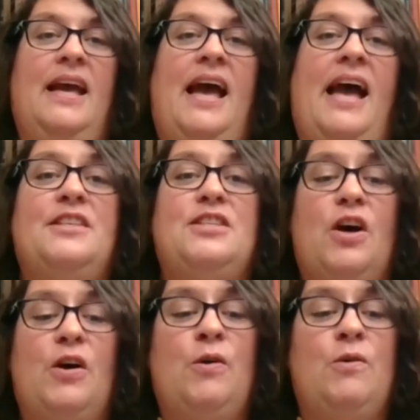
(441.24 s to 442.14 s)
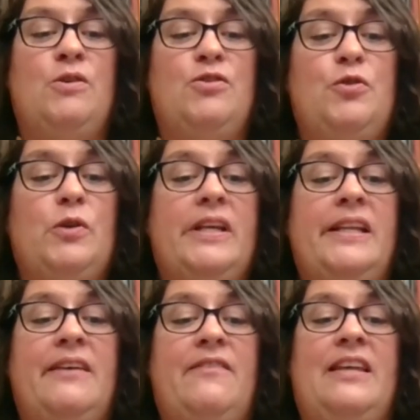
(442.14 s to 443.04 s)
And so, truly
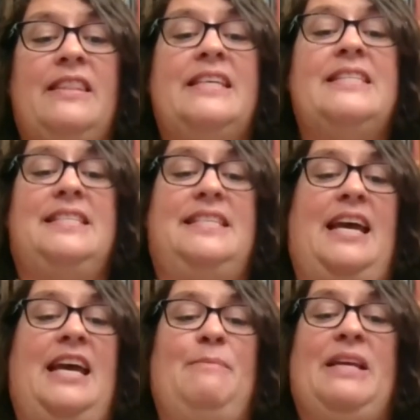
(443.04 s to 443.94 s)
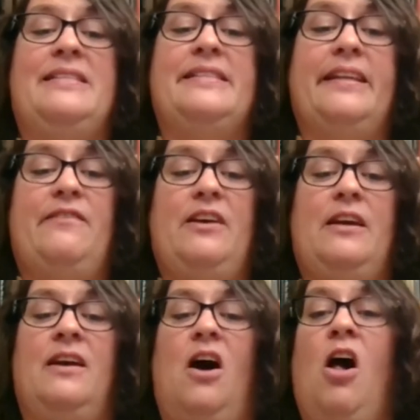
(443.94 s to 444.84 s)
living this day means
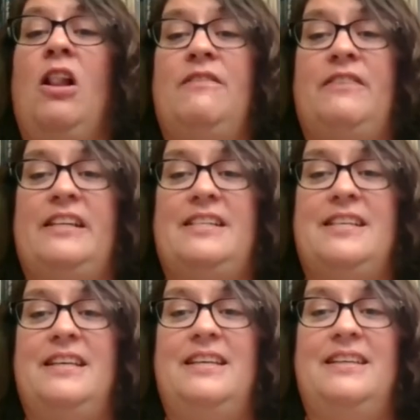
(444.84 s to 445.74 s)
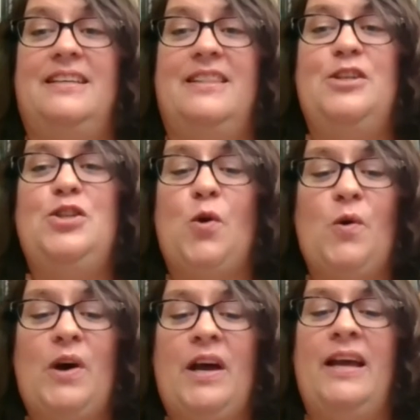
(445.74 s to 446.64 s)
living all of it the
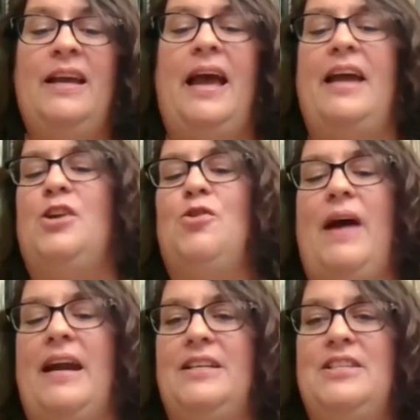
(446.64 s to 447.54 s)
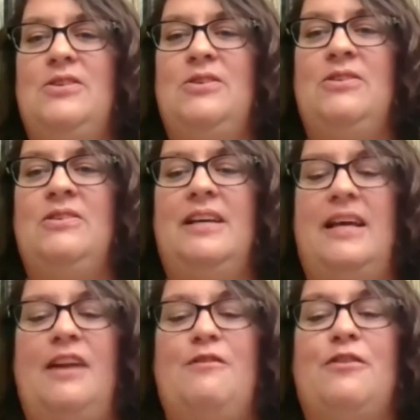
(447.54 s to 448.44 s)
joy and gratitude
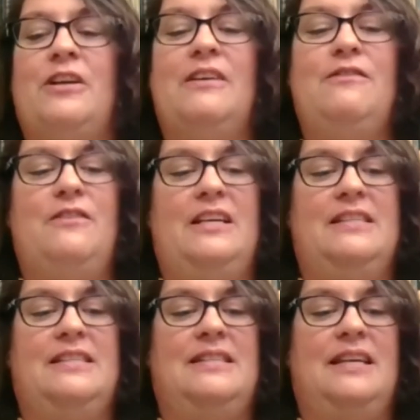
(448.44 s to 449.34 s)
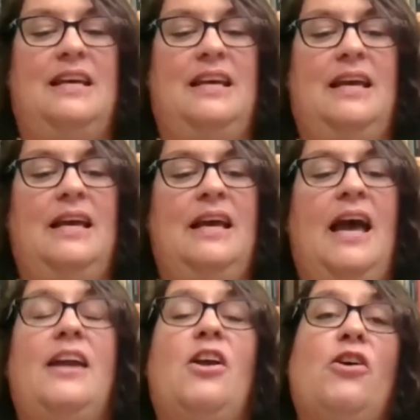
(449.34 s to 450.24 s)
and forgiveness,
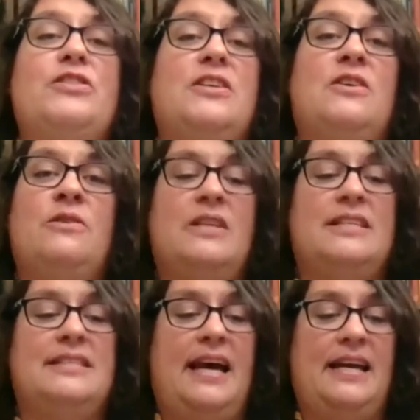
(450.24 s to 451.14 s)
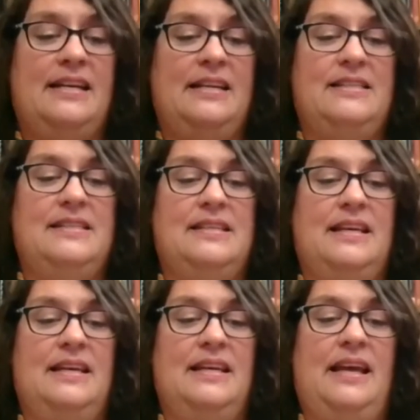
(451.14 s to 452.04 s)
and also the sadness
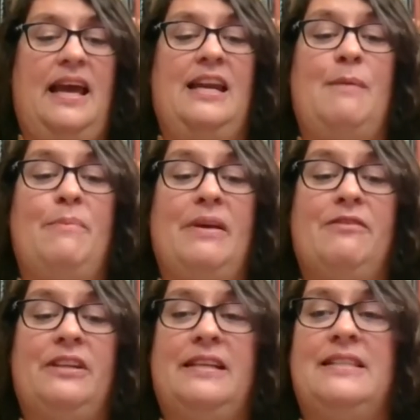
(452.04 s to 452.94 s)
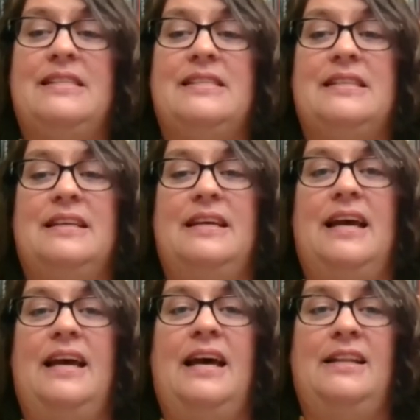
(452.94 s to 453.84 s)
and ambivalence
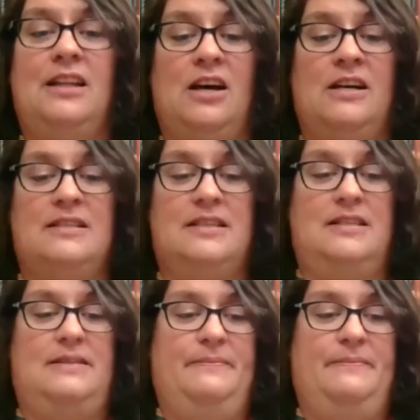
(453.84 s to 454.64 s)
and loss.